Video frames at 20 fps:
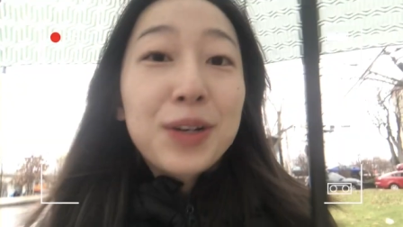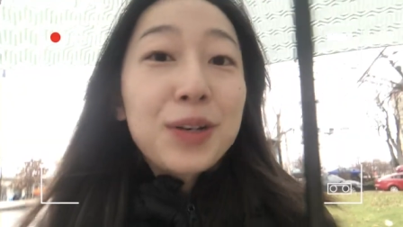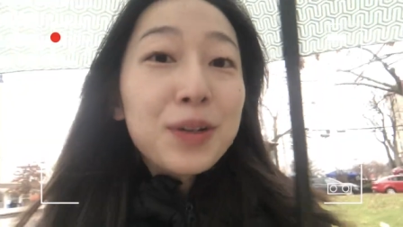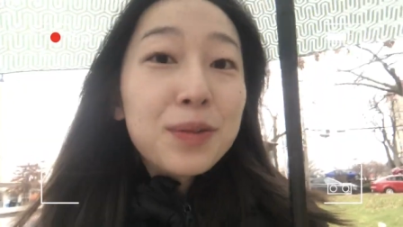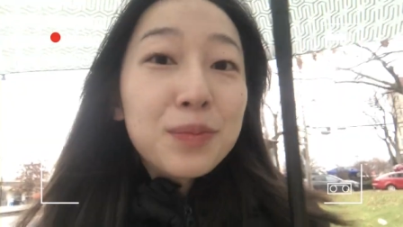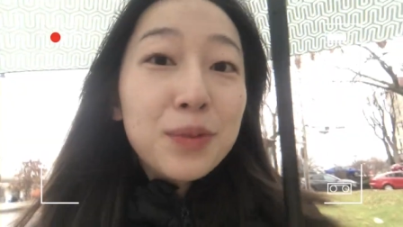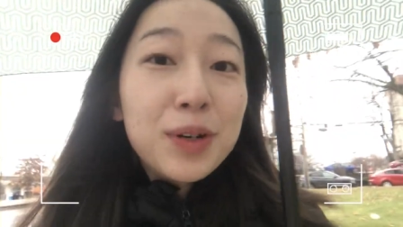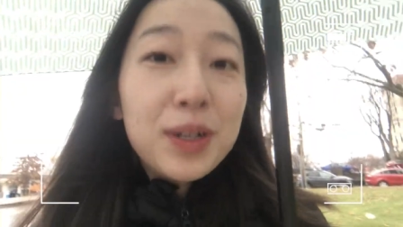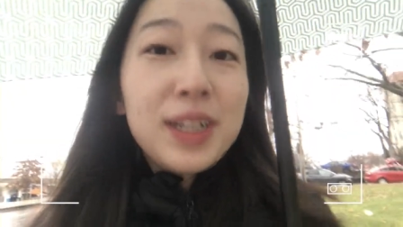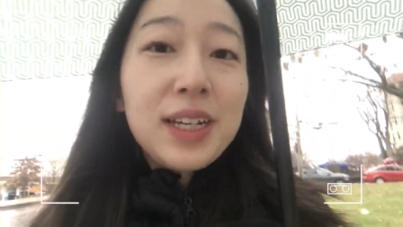Good
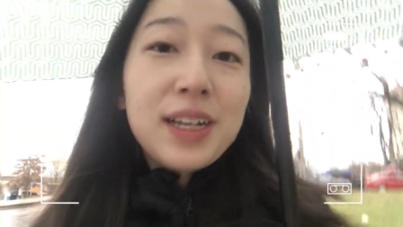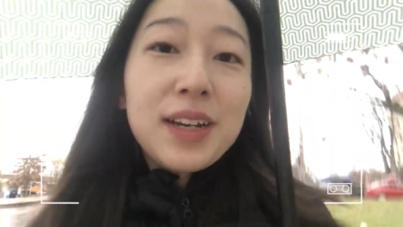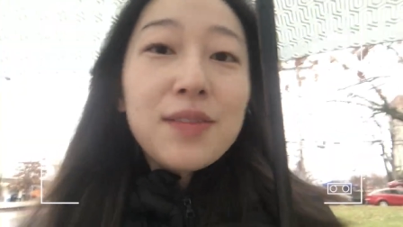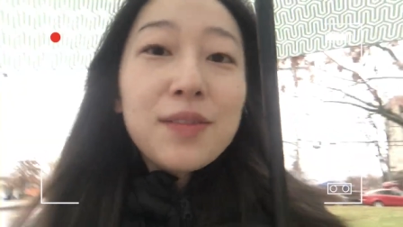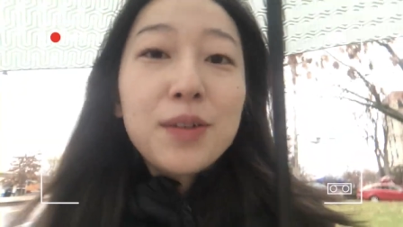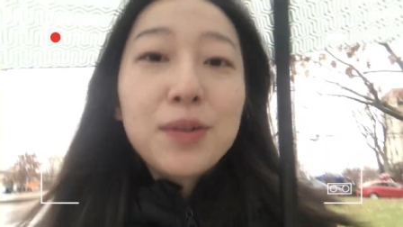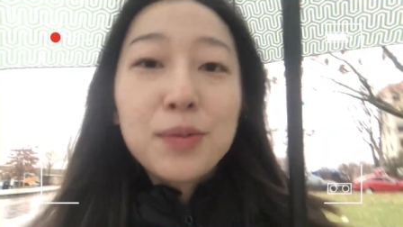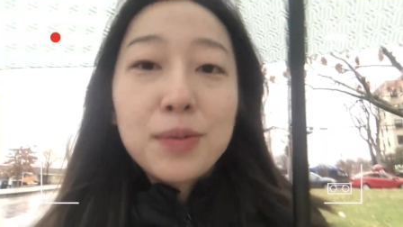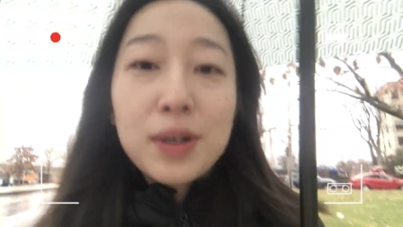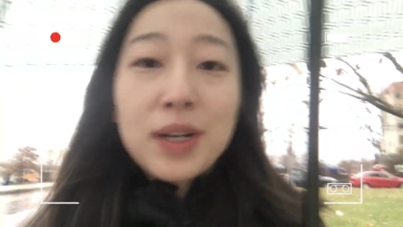morning
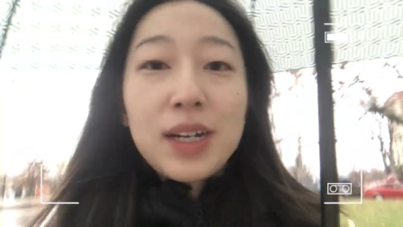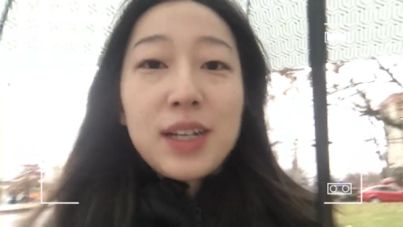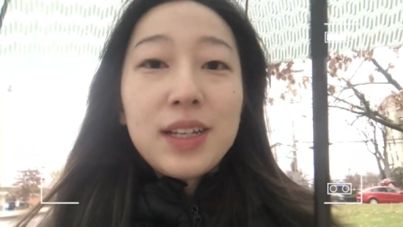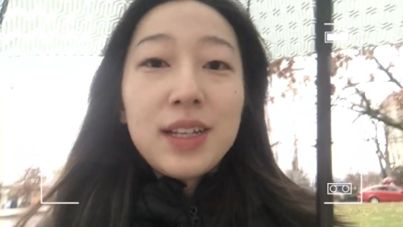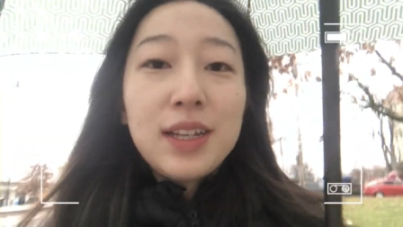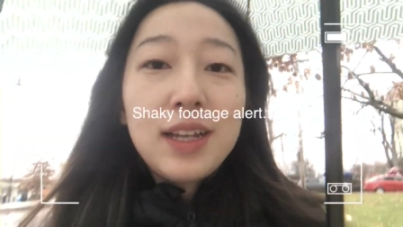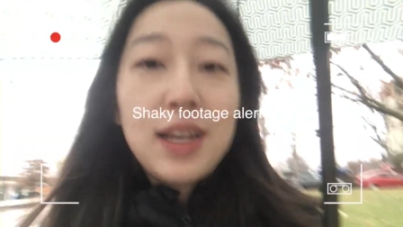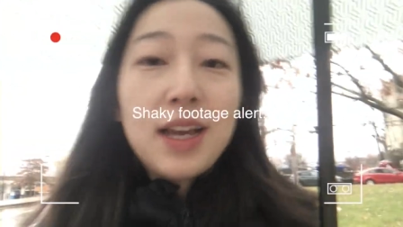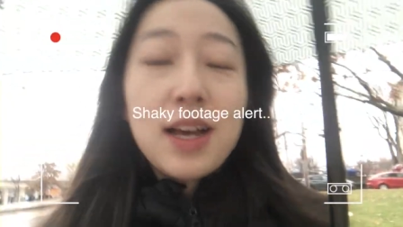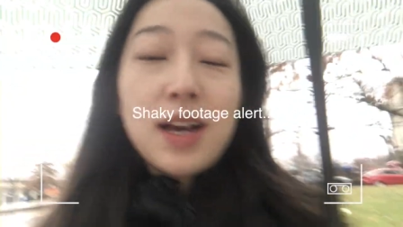
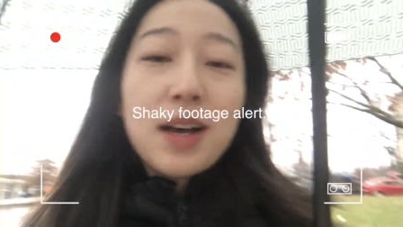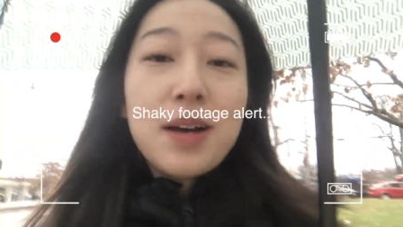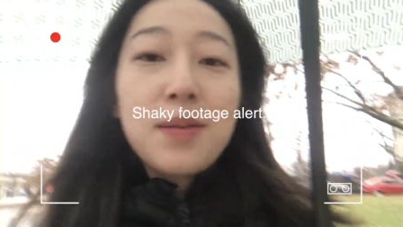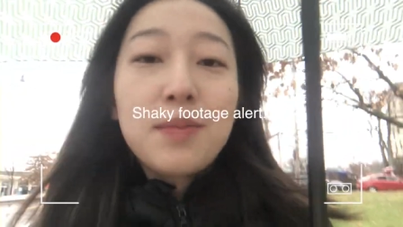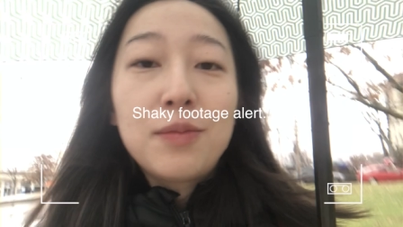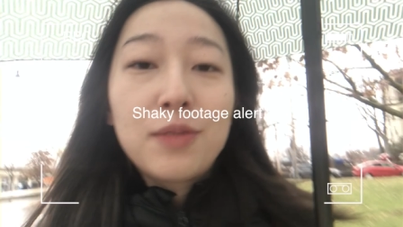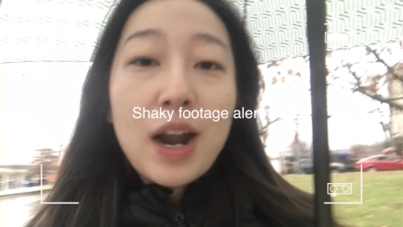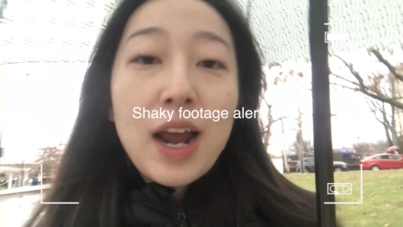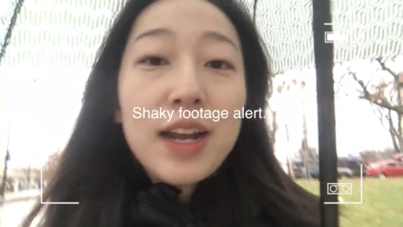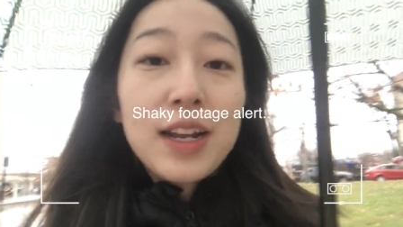everyone. Um,
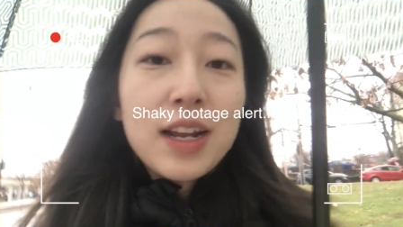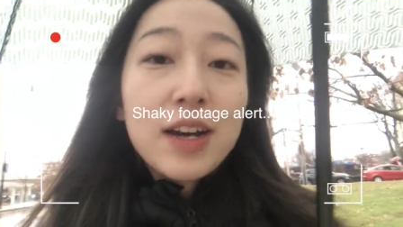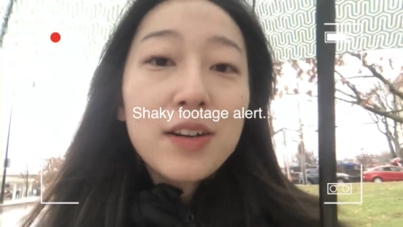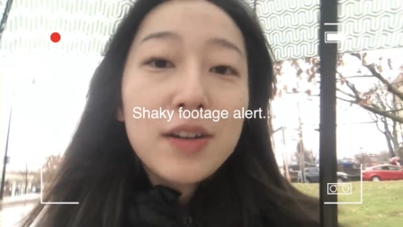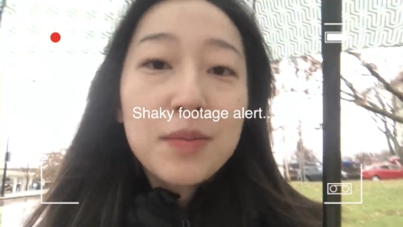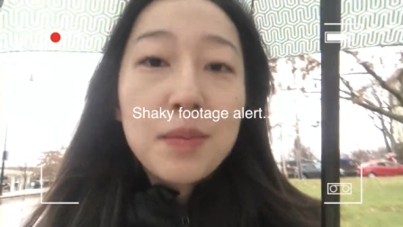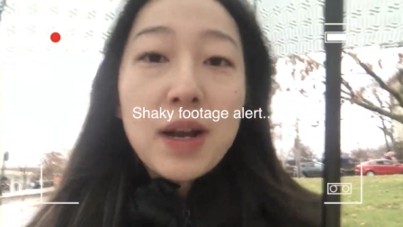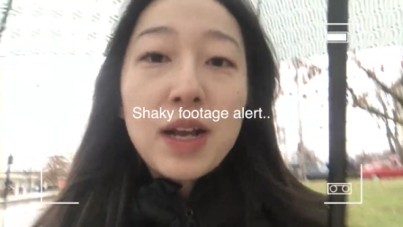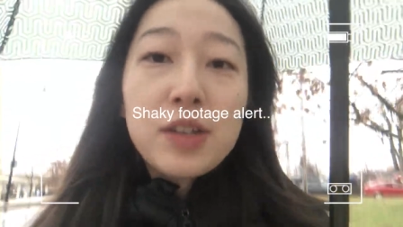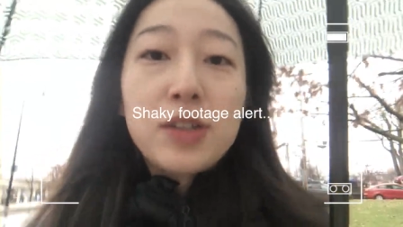right now
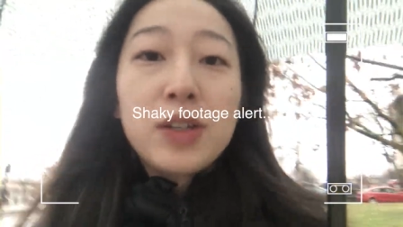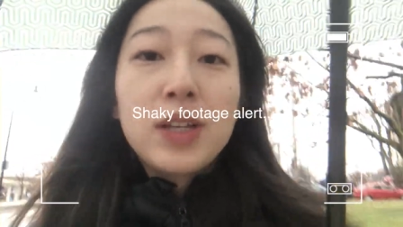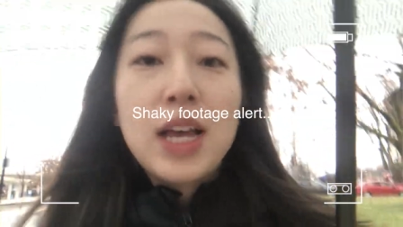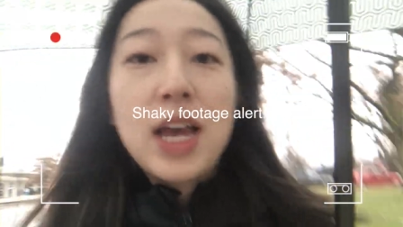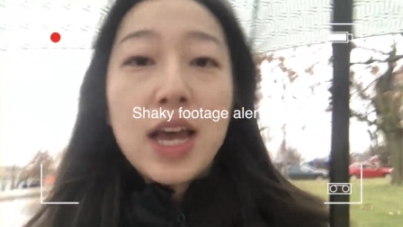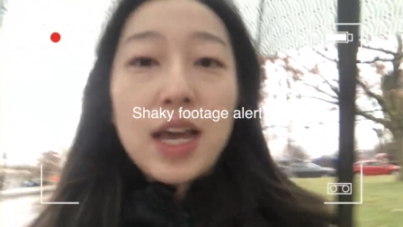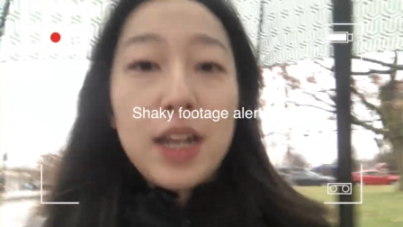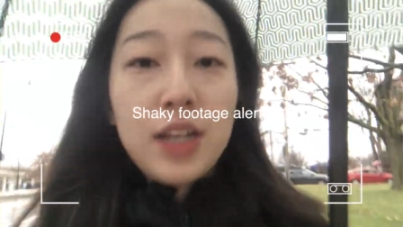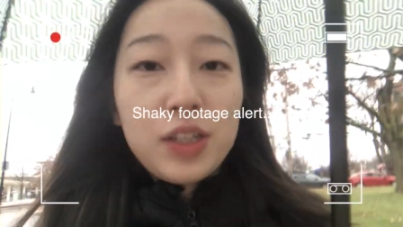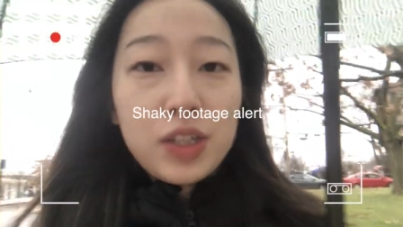I'm actually
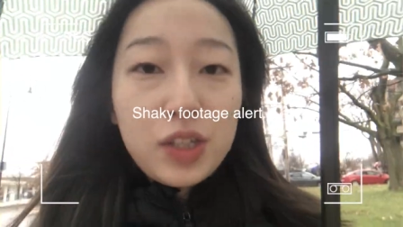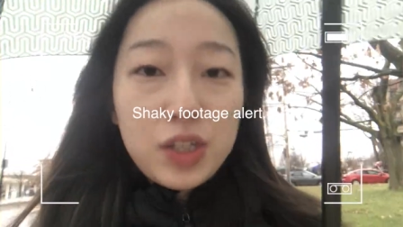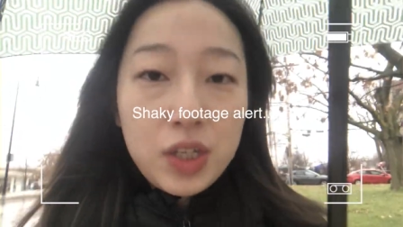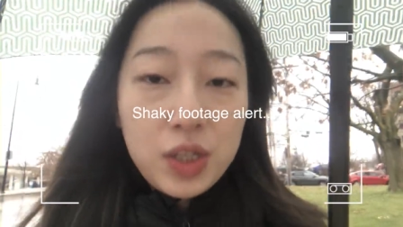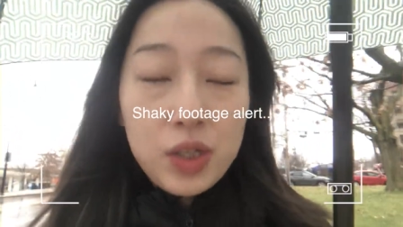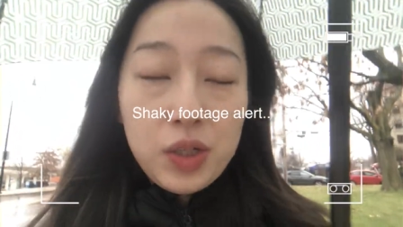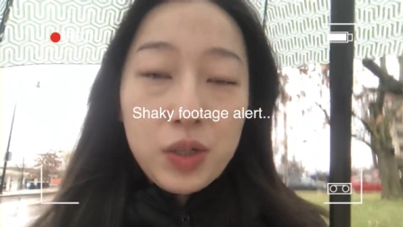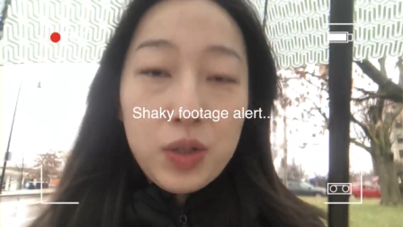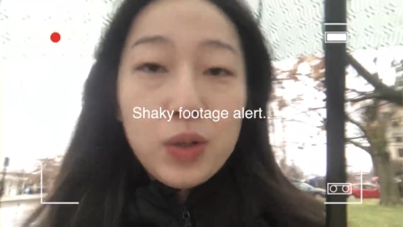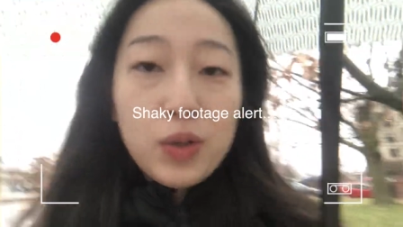heading
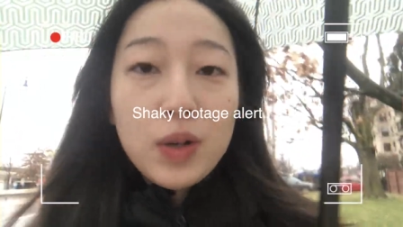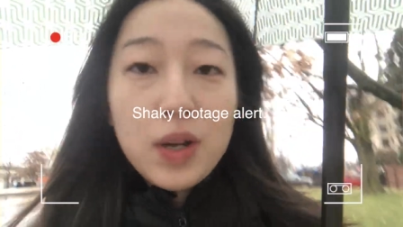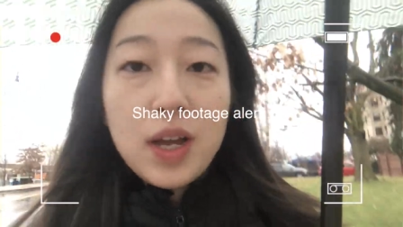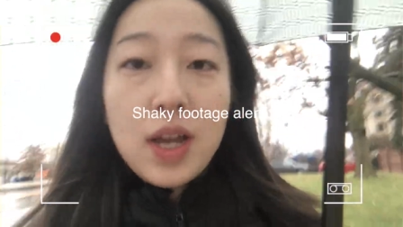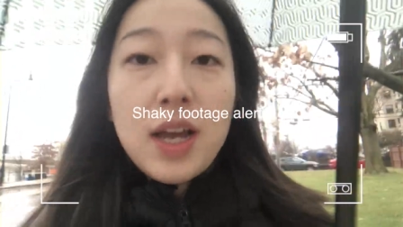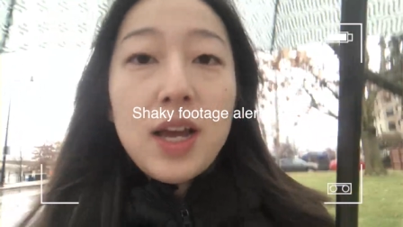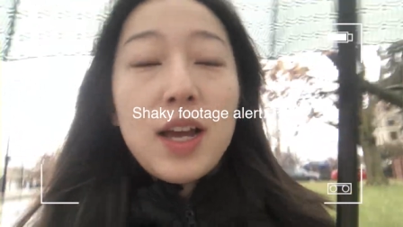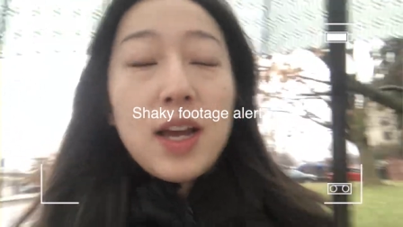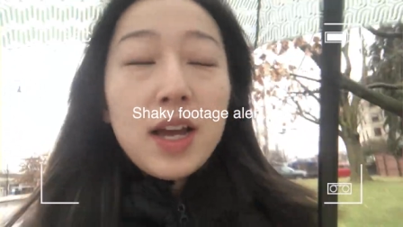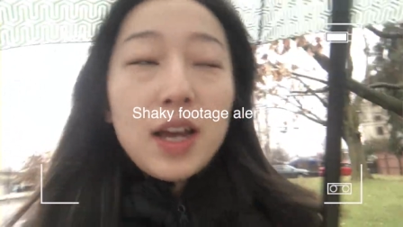to
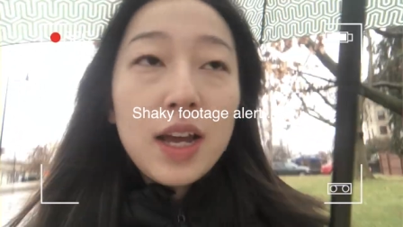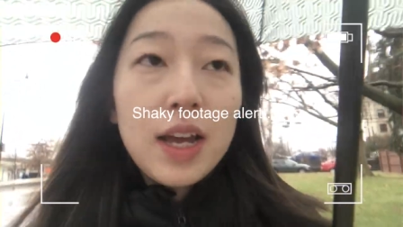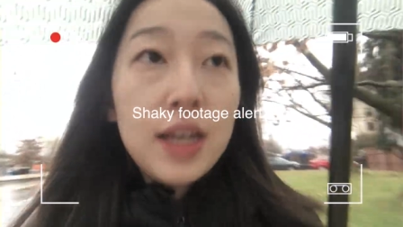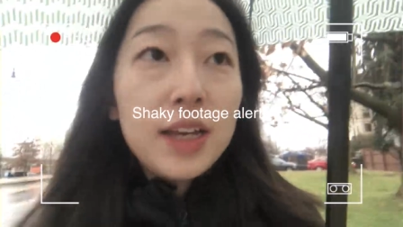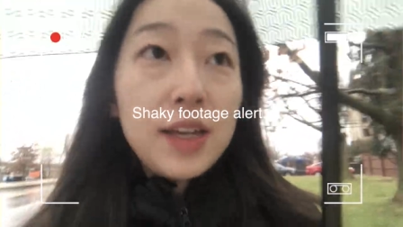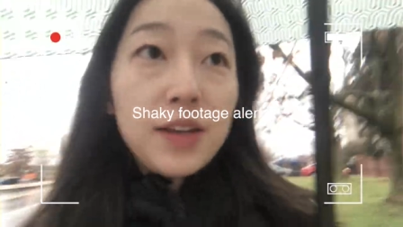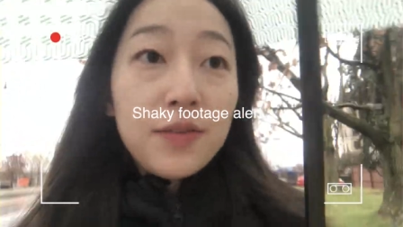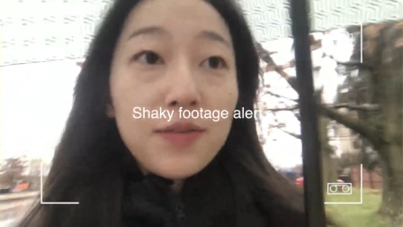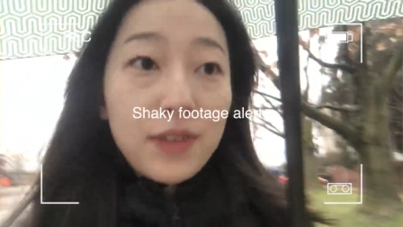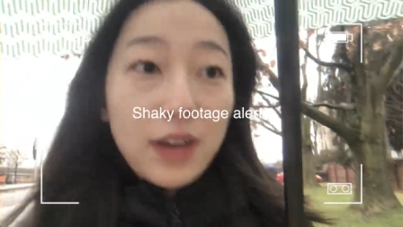uh,
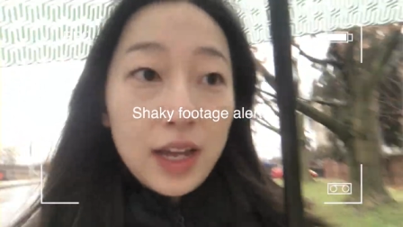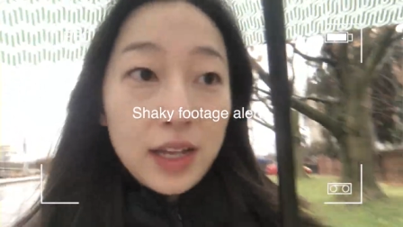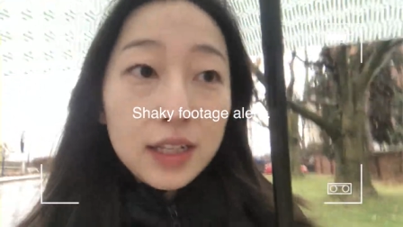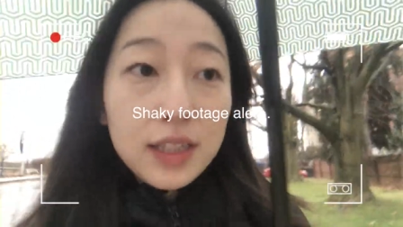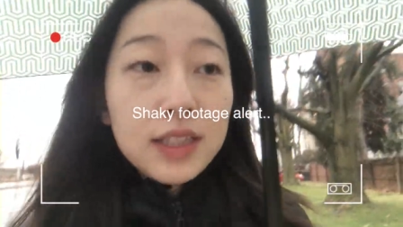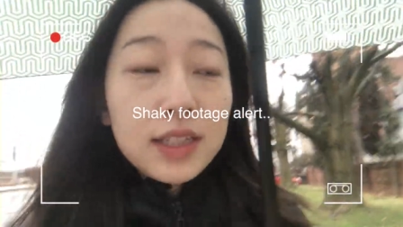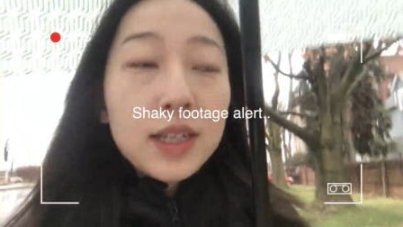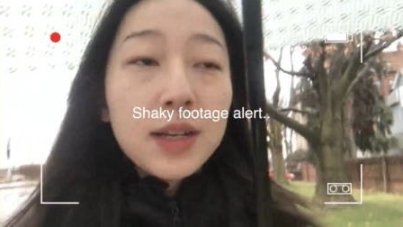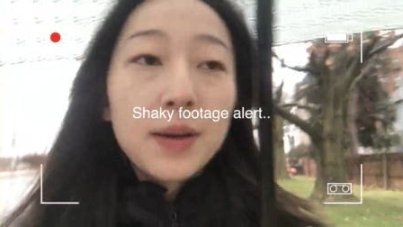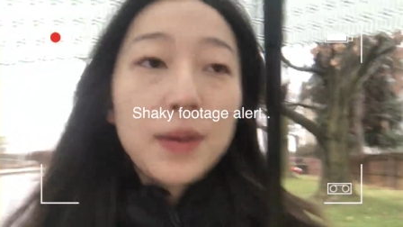event.